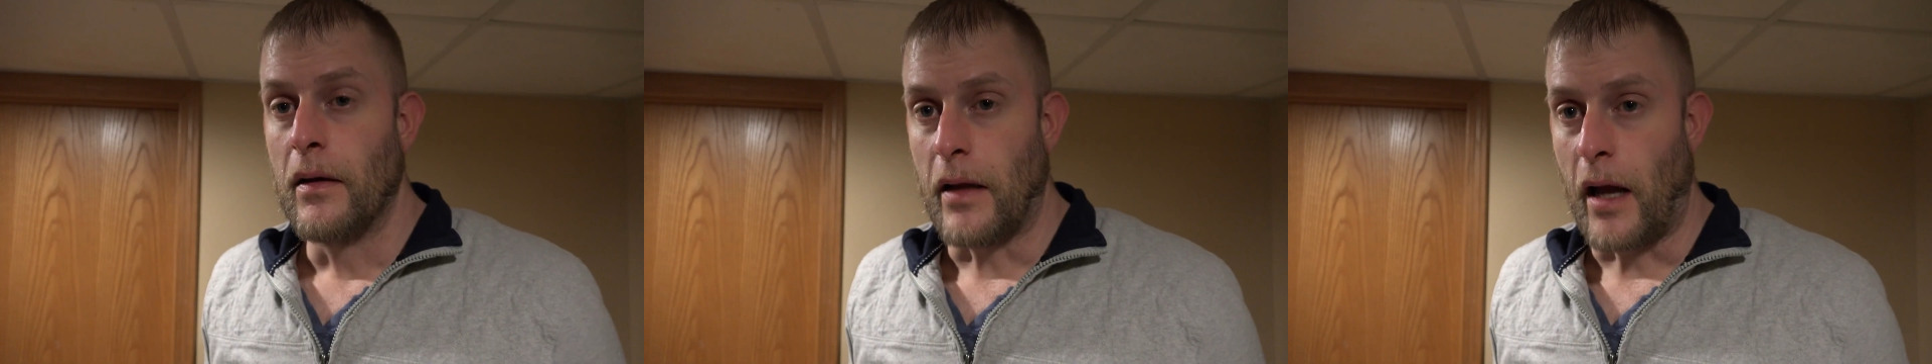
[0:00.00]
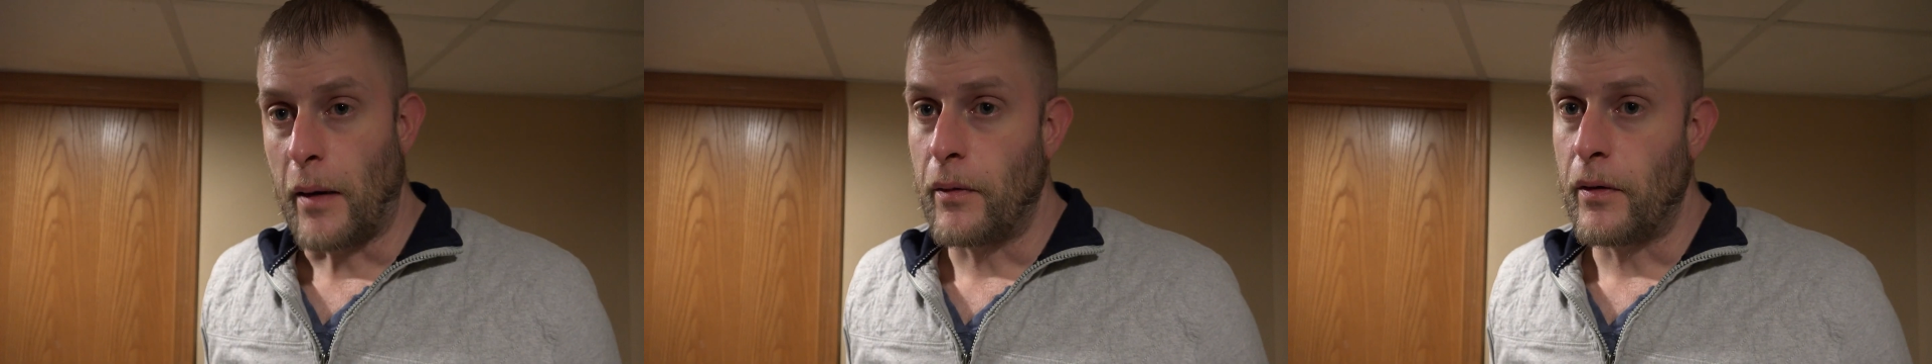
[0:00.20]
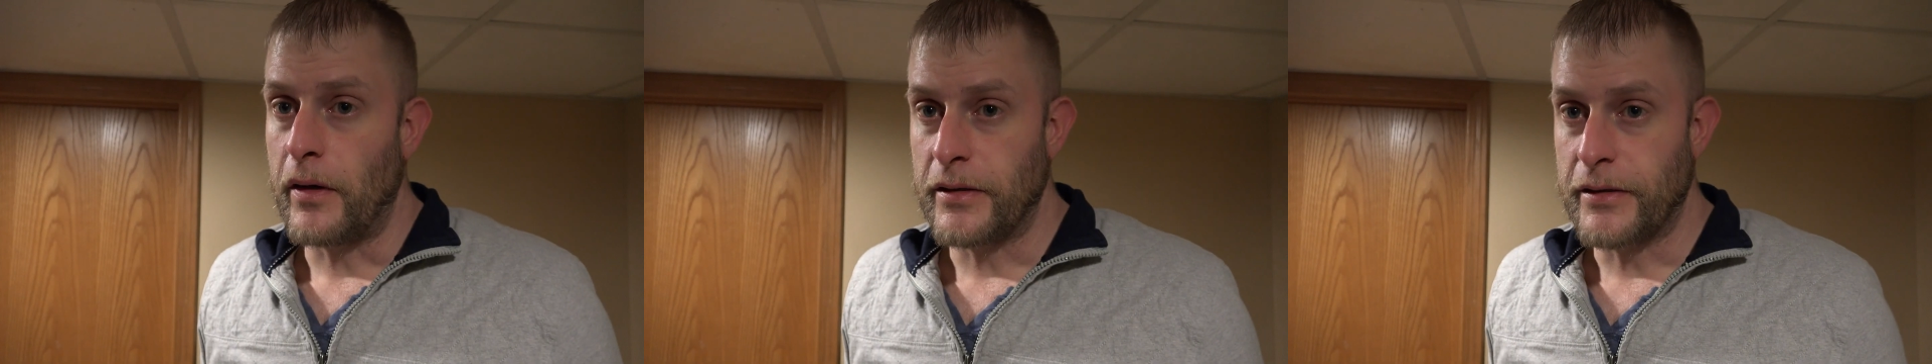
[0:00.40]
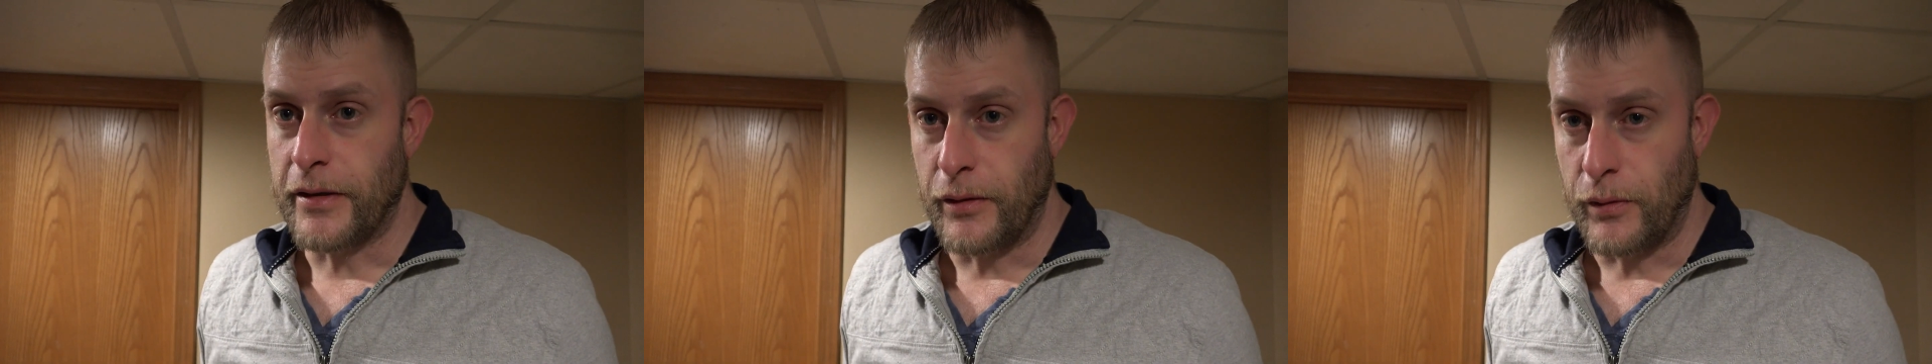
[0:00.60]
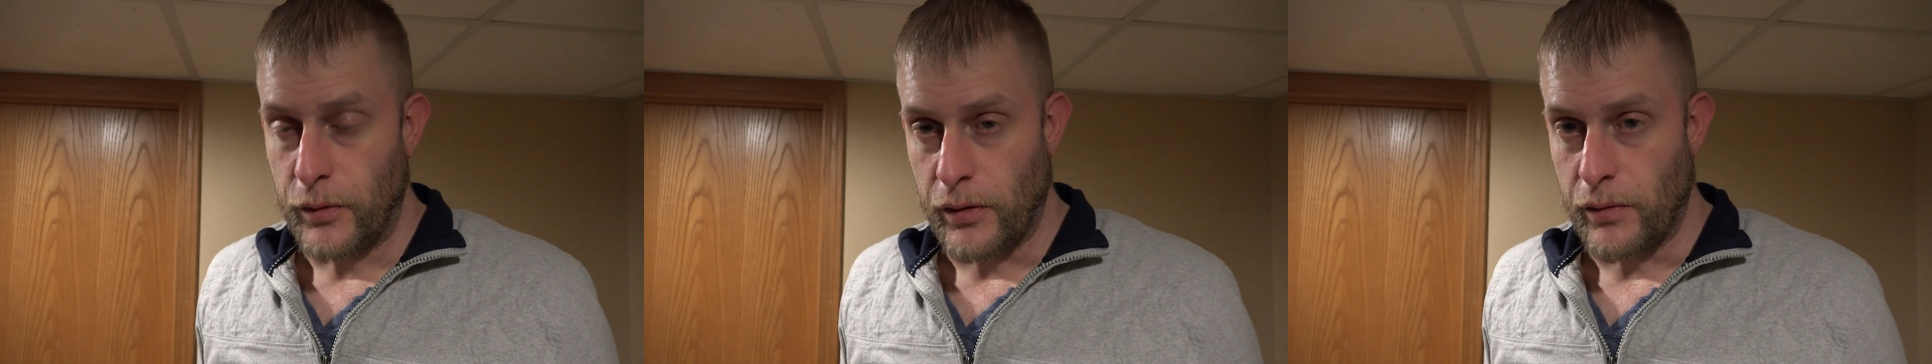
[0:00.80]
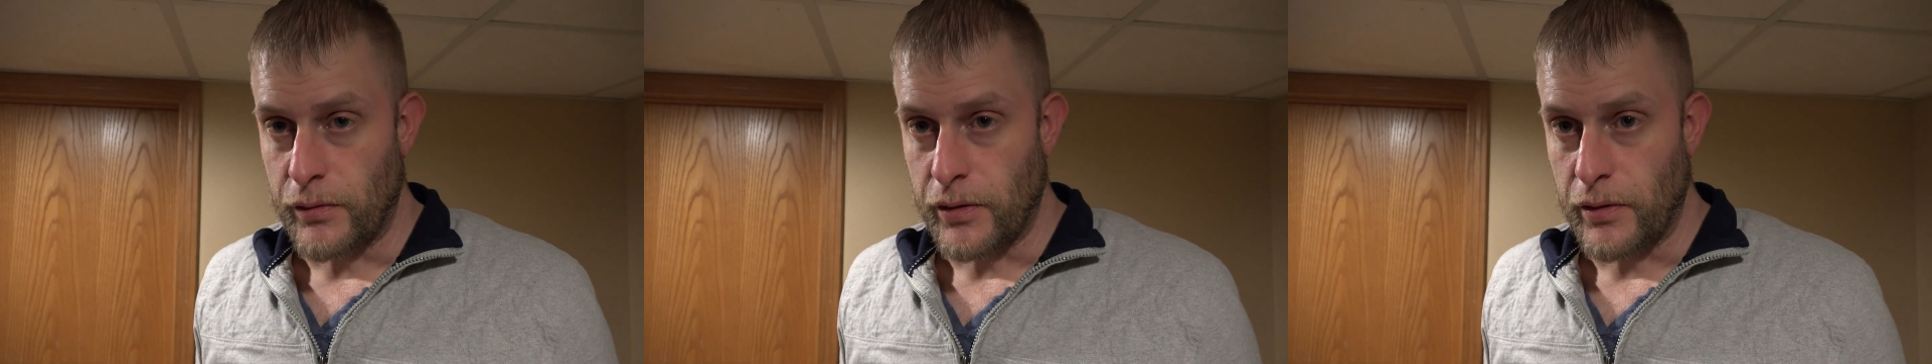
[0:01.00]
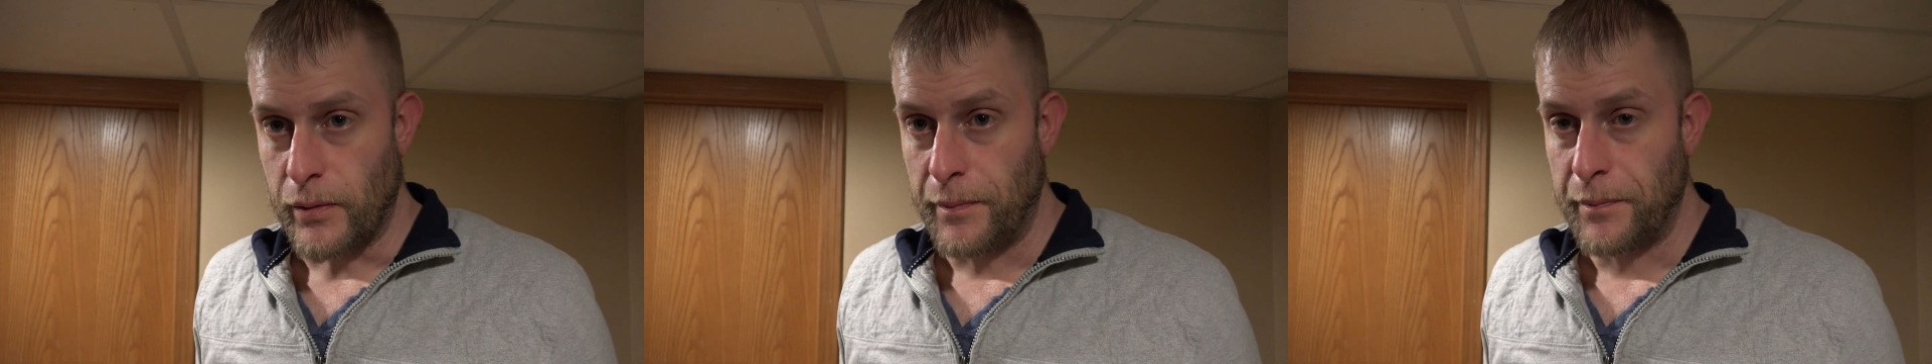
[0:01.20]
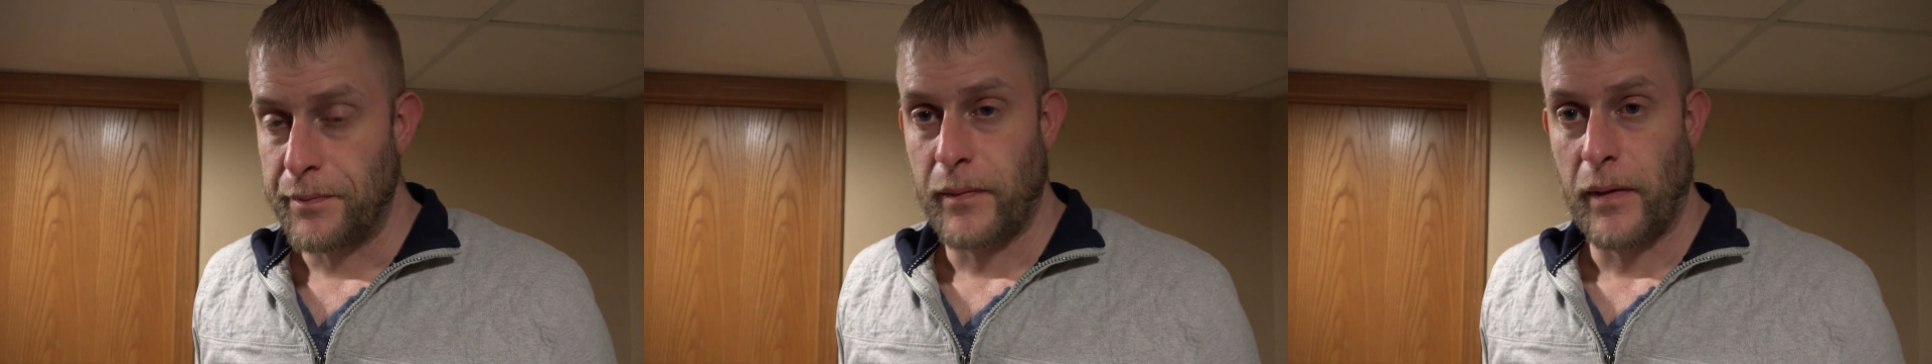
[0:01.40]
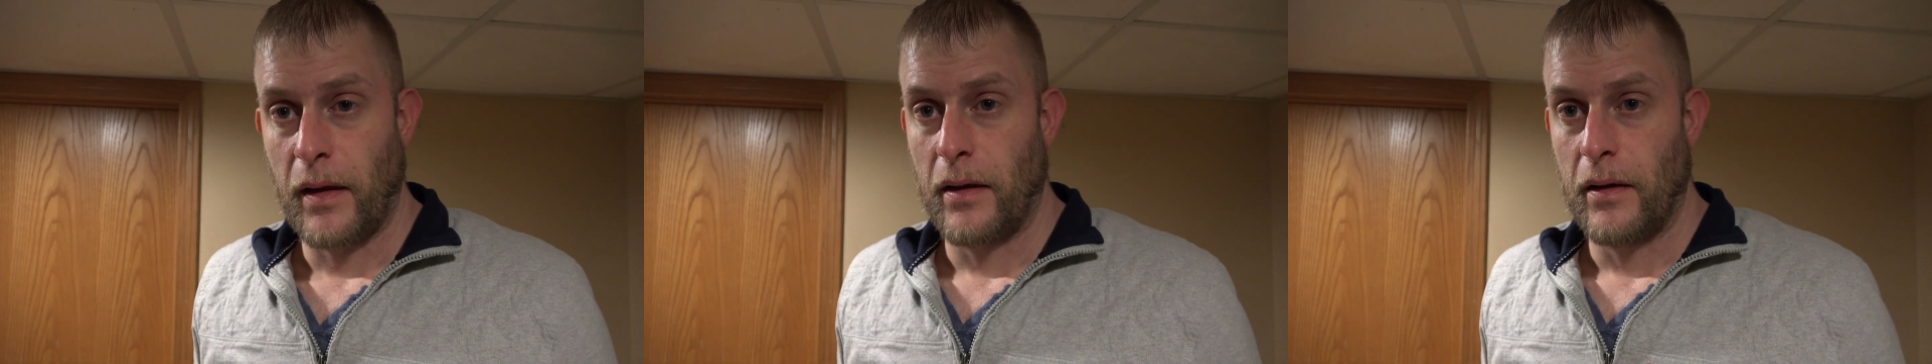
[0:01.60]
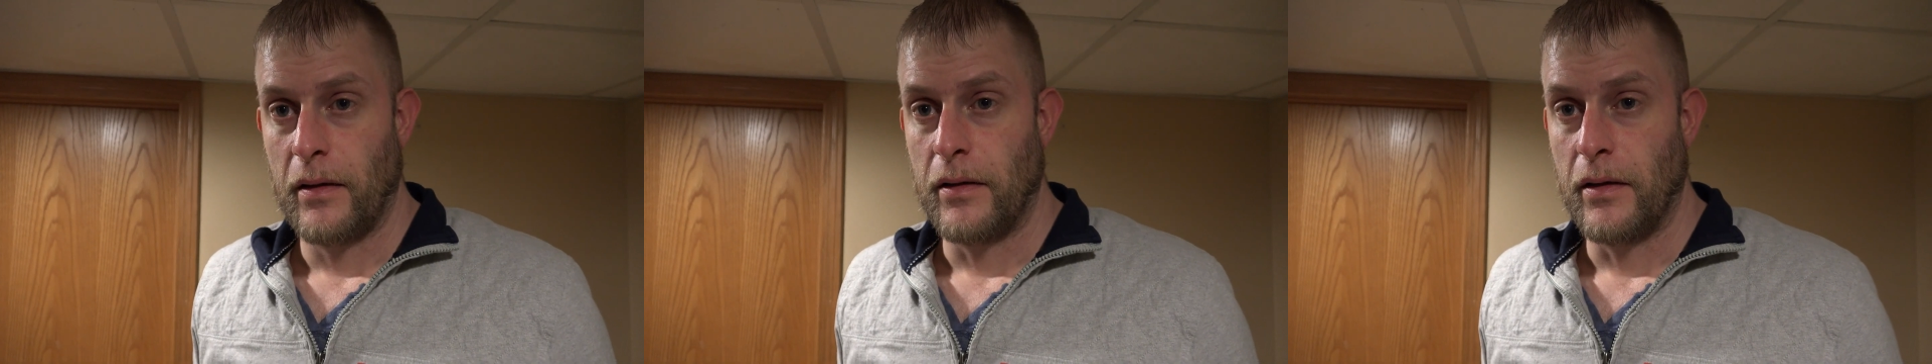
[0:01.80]
LBRY is the new YouTube.
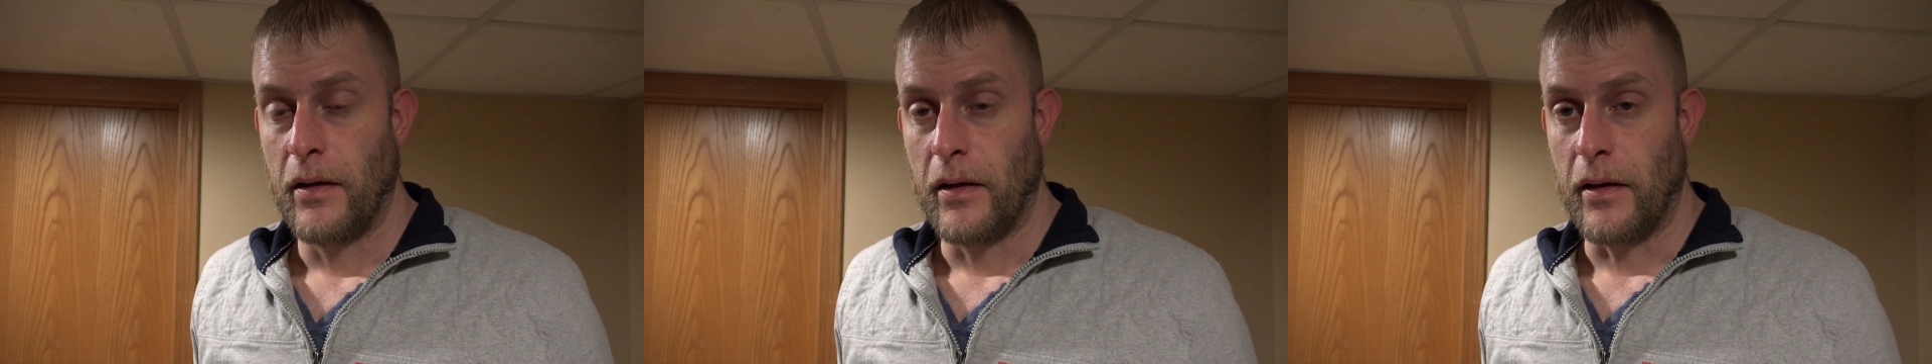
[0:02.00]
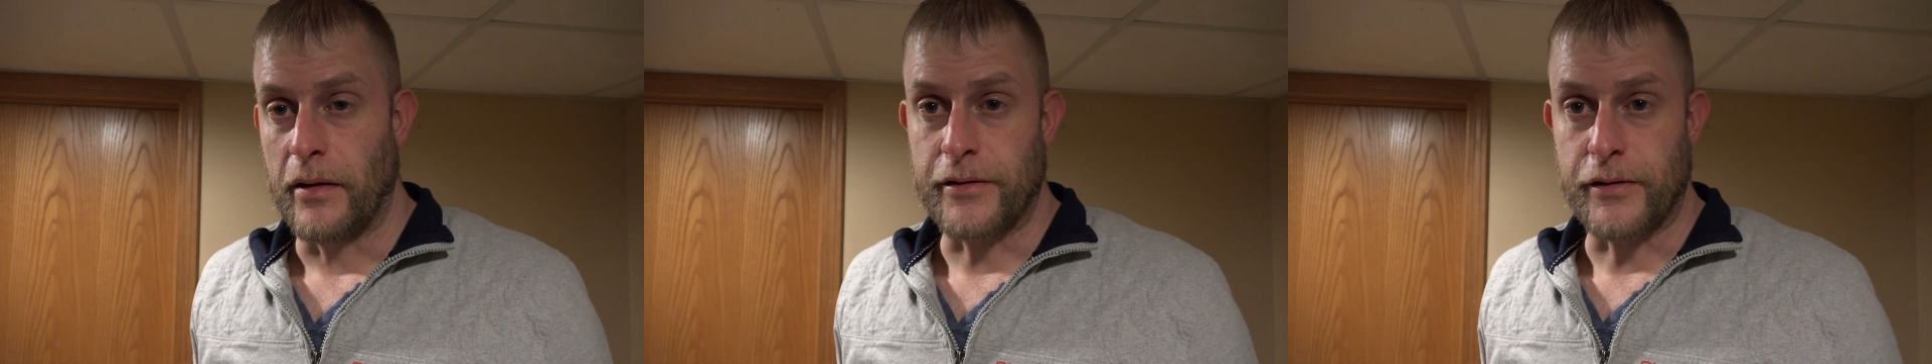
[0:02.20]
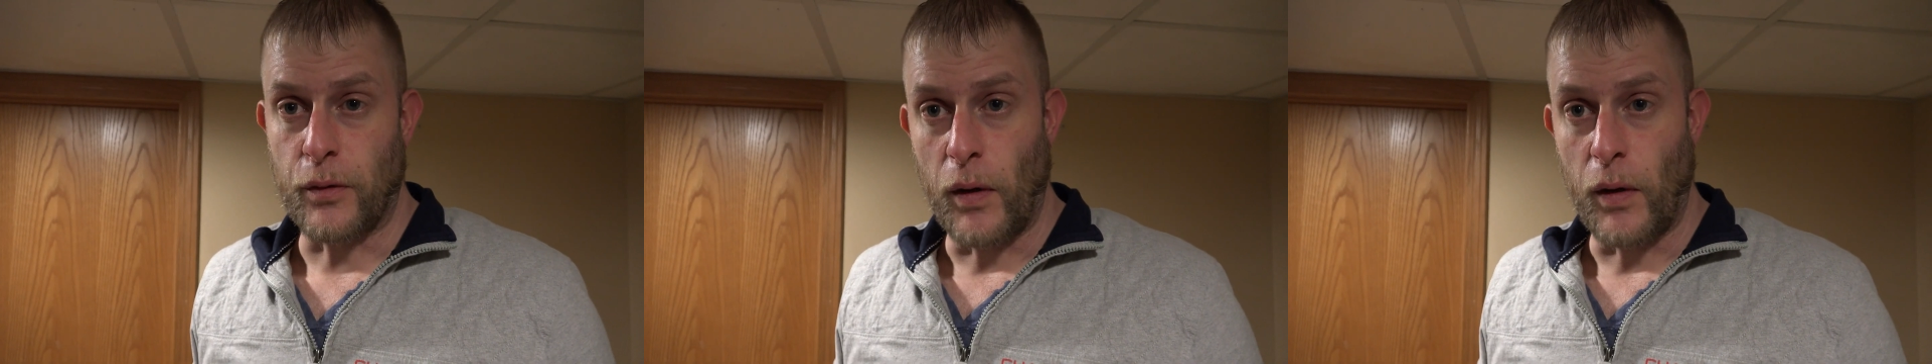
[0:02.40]
It's